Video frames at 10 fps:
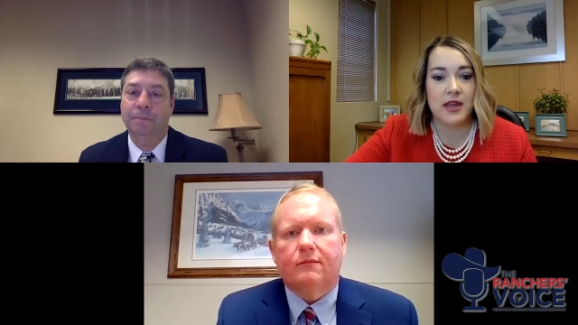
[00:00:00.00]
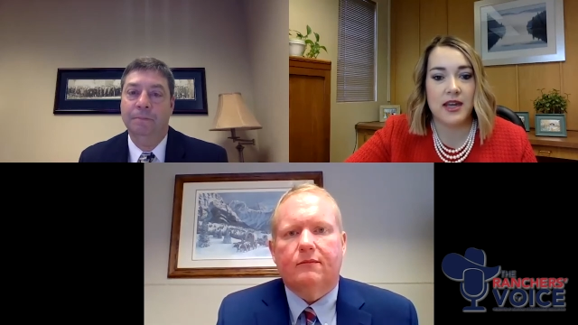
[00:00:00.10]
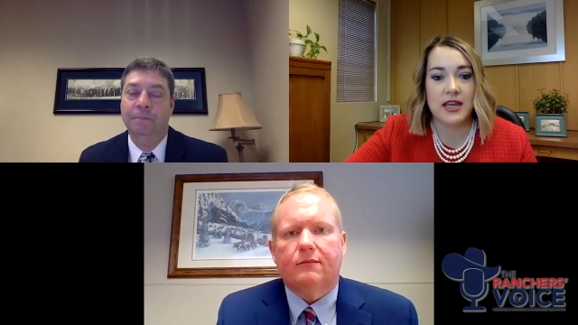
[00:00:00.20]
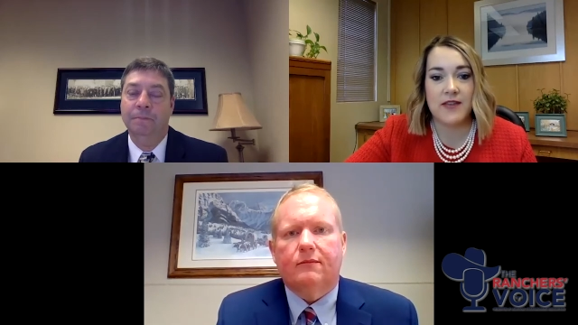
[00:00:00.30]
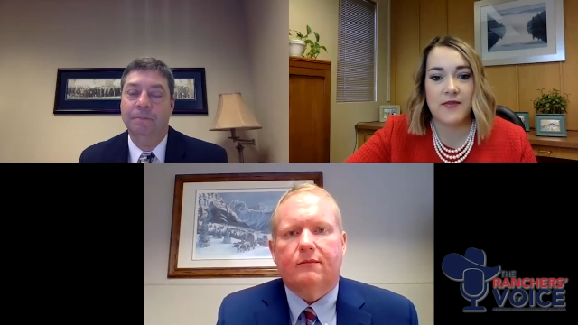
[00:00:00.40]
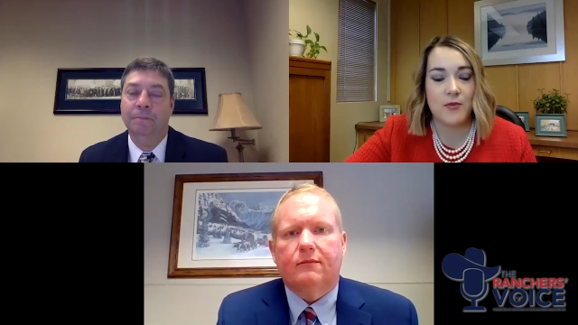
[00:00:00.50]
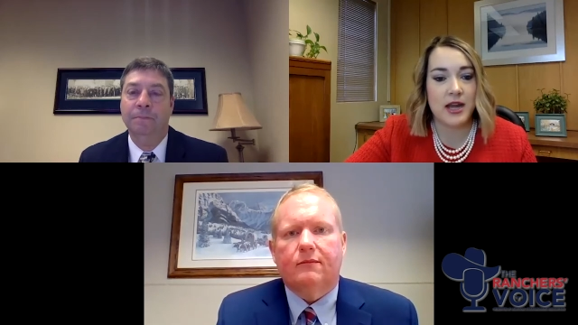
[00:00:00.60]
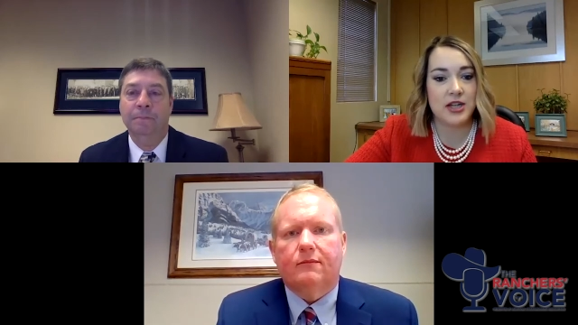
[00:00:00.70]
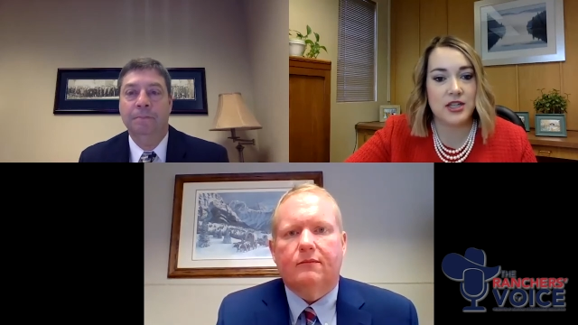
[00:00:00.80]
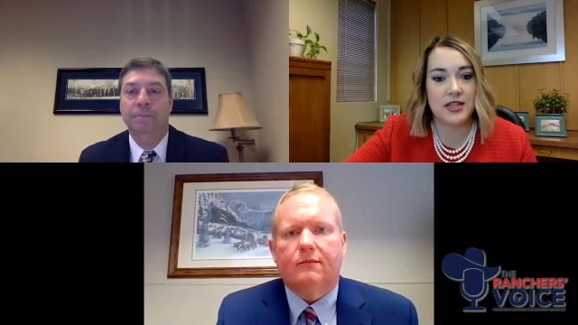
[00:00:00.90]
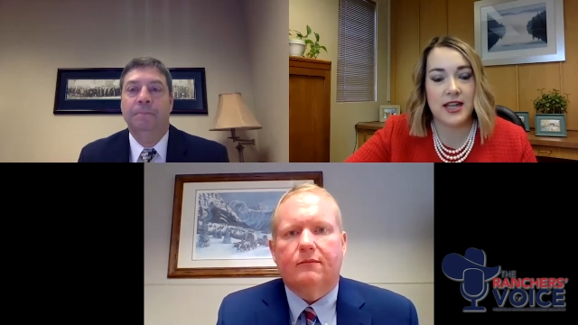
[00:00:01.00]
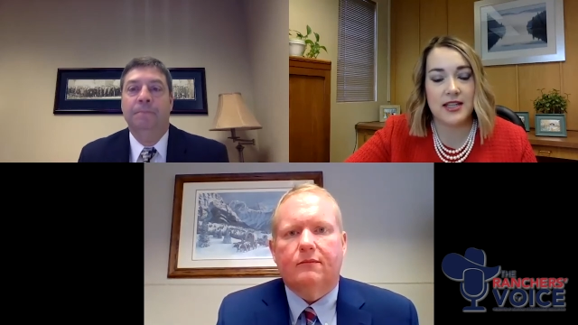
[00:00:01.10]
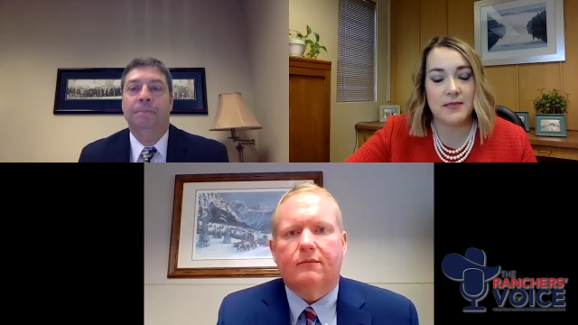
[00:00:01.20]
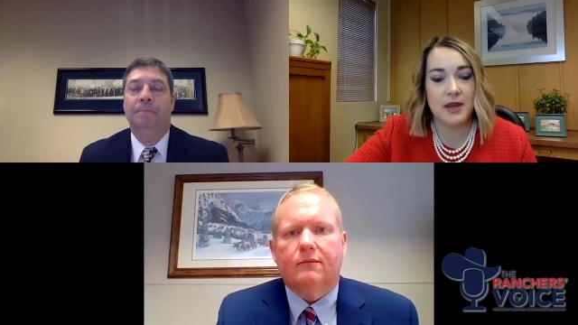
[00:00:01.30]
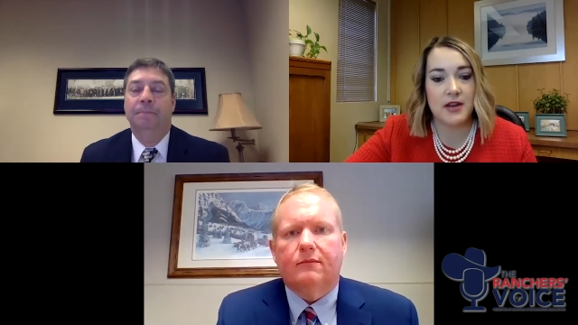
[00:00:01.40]
Speaker 1: any information
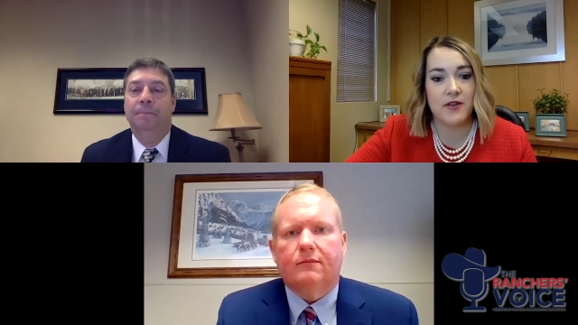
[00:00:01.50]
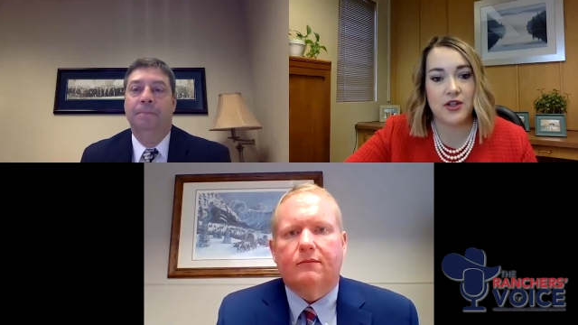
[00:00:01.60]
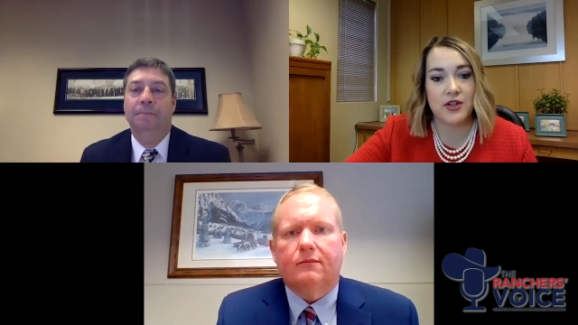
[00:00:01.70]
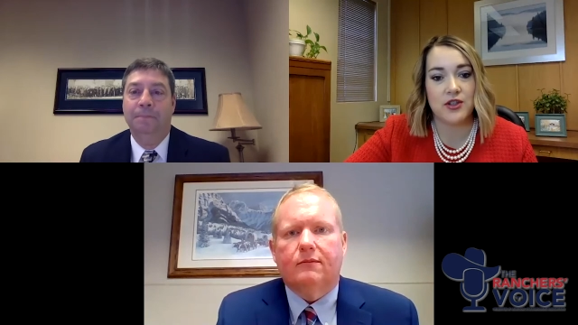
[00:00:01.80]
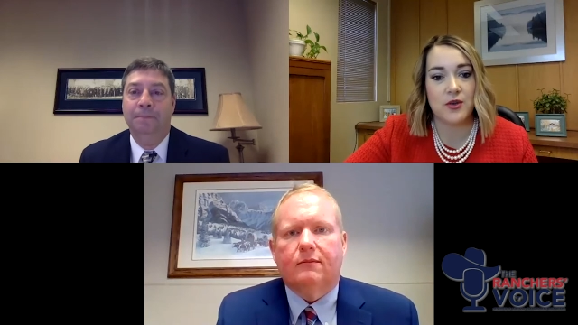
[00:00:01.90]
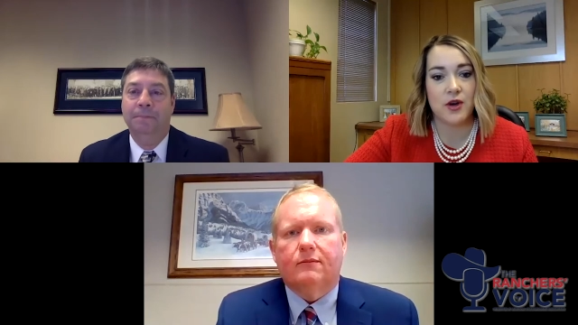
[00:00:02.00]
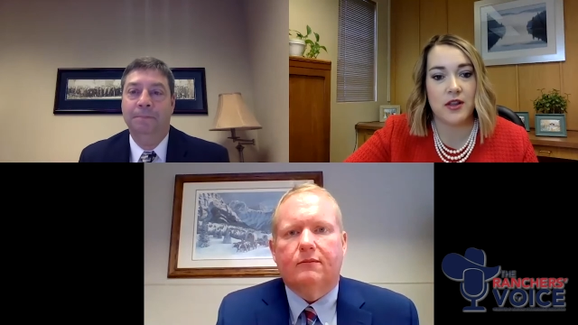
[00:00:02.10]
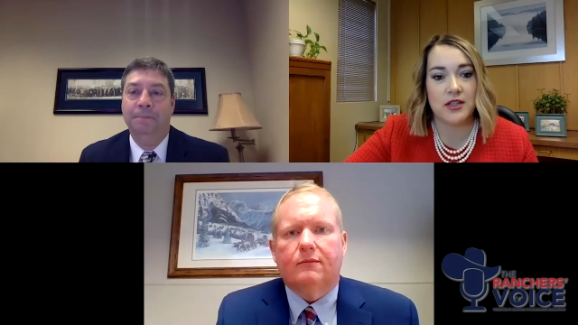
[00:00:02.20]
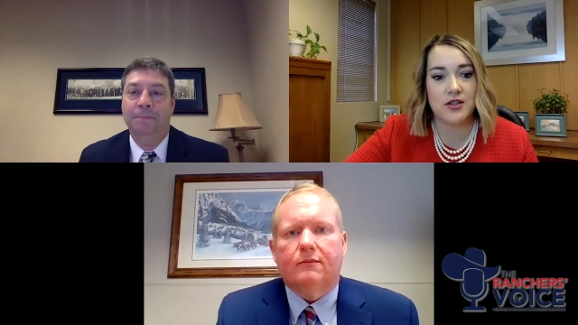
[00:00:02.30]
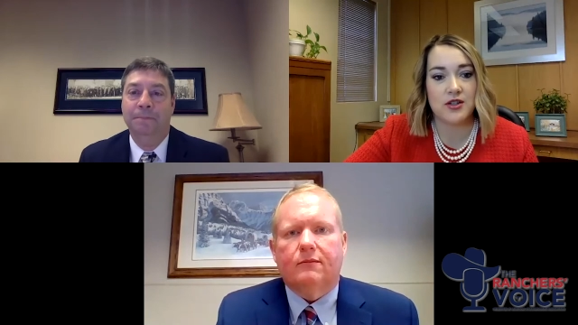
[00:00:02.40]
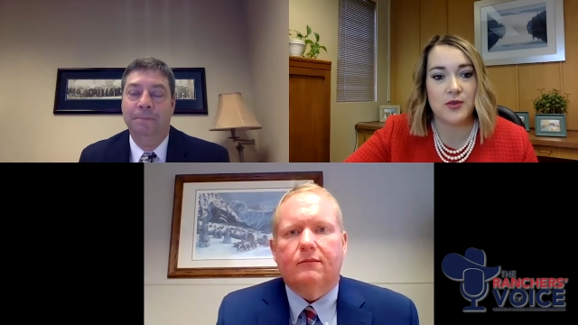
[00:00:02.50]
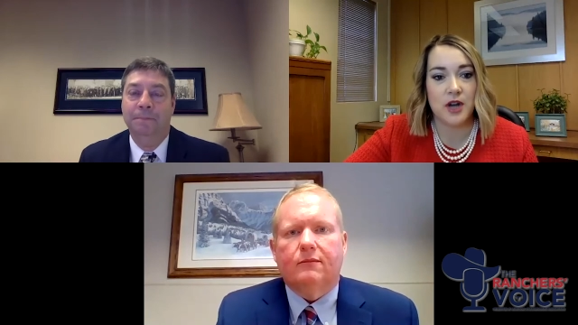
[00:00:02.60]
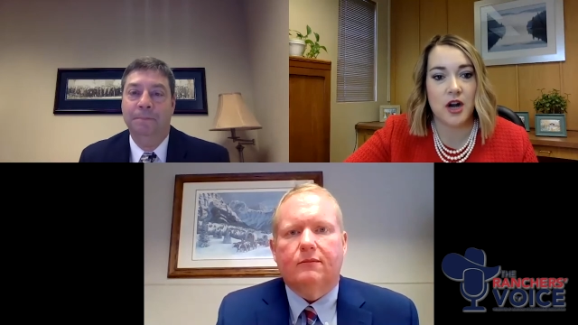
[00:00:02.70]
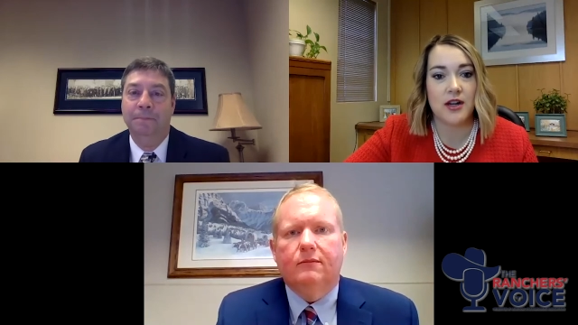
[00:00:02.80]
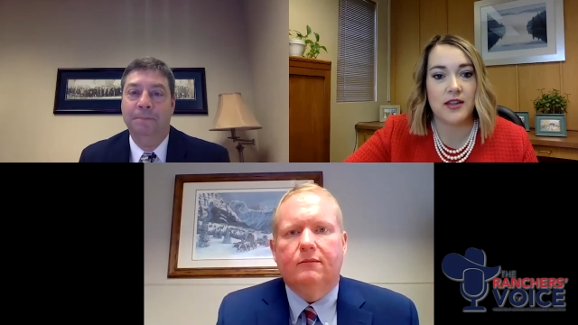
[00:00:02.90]
that's beneficial to our listeners
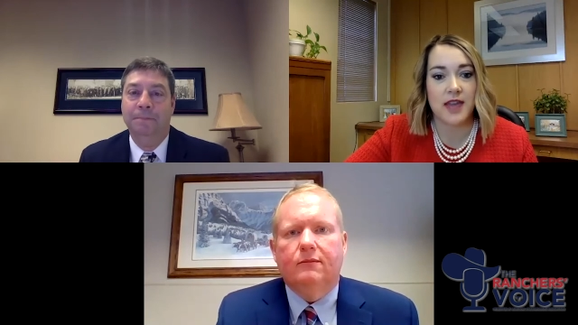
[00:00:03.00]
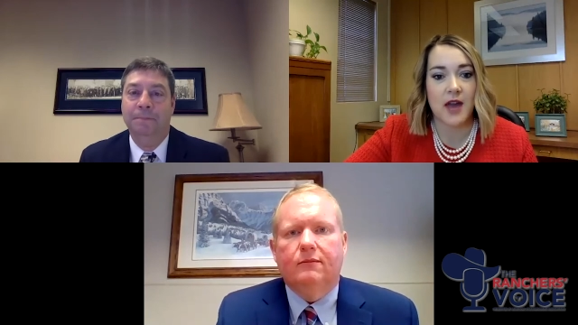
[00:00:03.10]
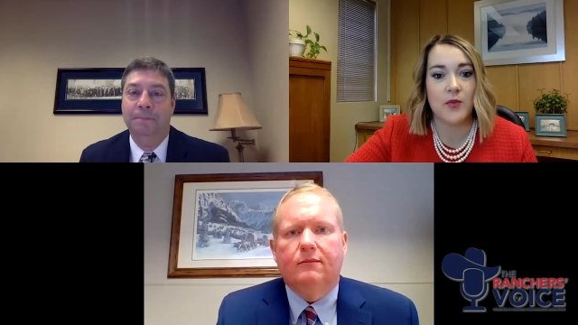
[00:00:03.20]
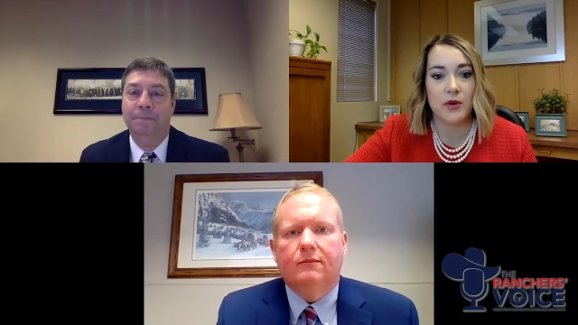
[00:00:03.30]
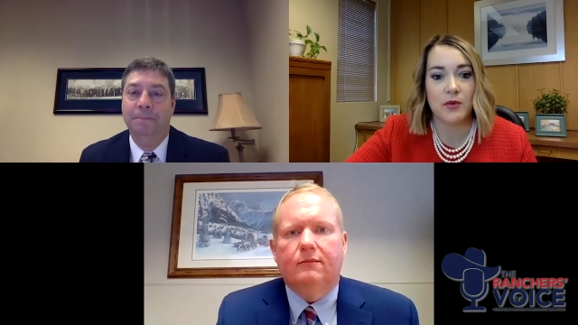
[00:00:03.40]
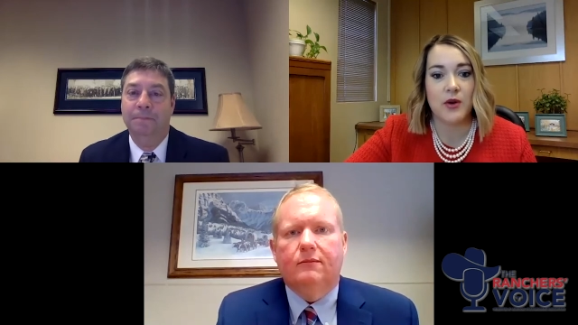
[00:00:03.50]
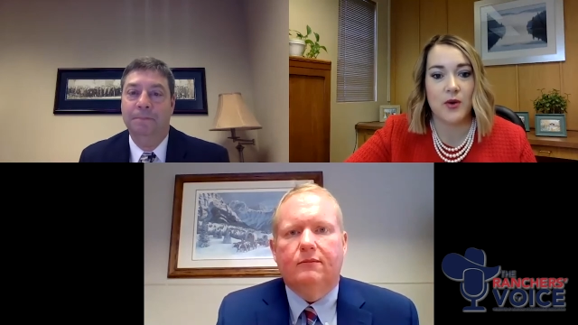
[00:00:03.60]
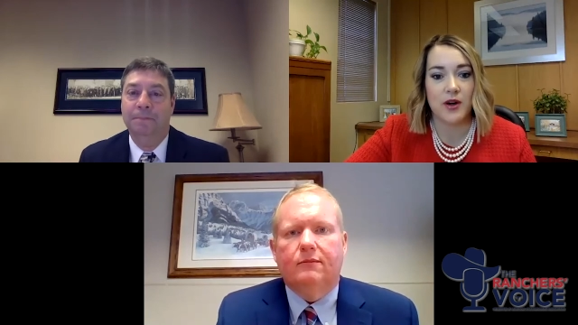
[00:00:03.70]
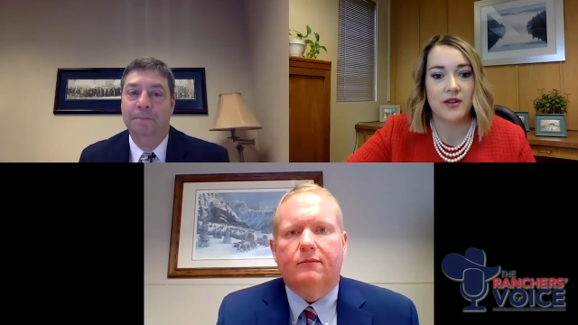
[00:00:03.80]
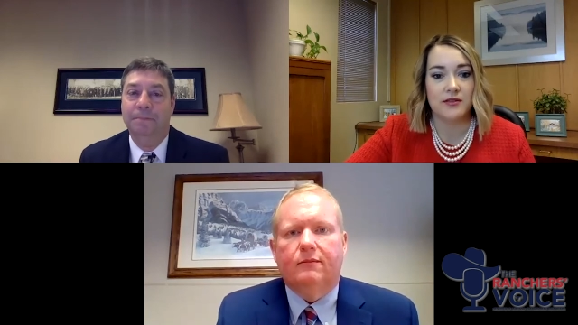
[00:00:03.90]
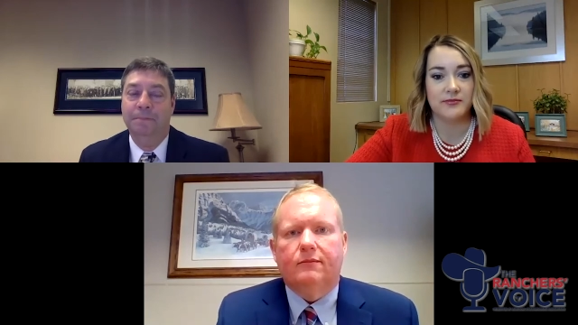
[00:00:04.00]
regarding that re record?